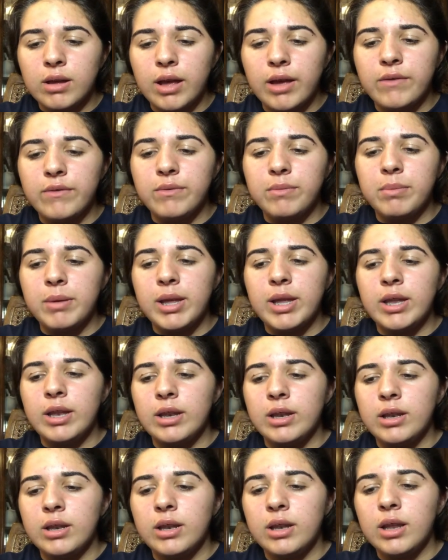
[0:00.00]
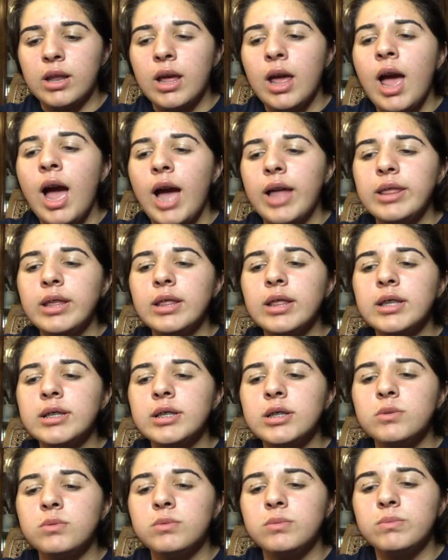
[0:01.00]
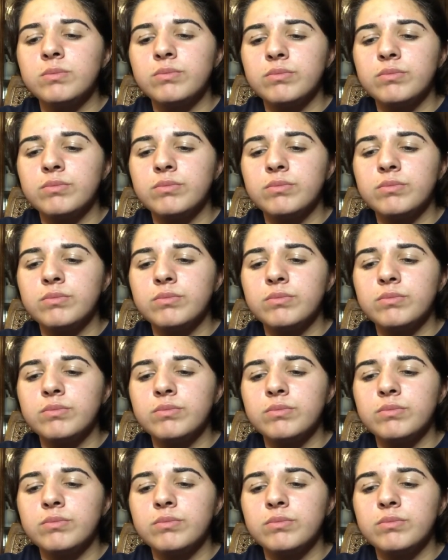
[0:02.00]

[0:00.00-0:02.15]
have been, I think this is